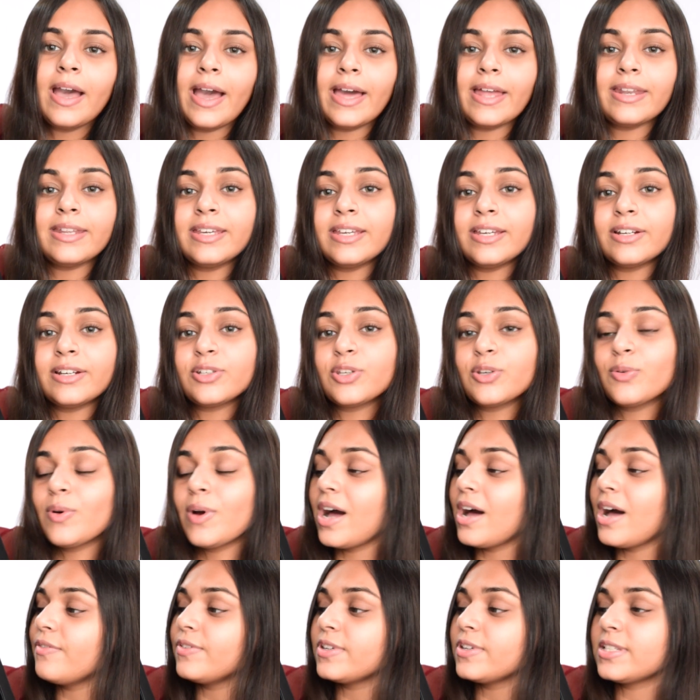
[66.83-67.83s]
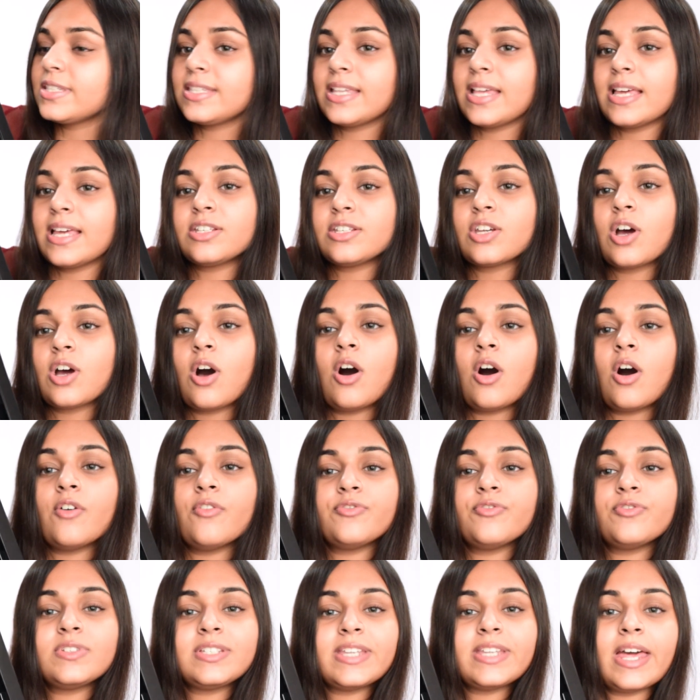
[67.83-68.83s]
and here you have a set
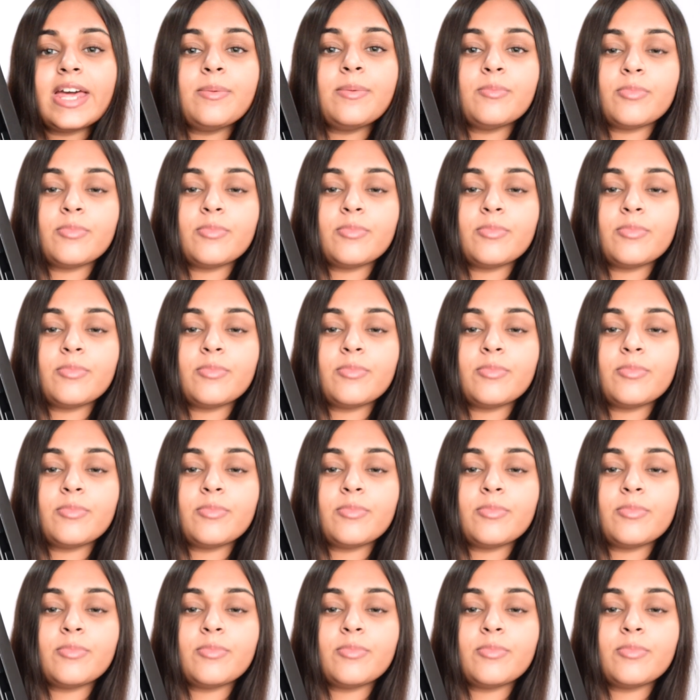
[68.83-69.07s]
of 10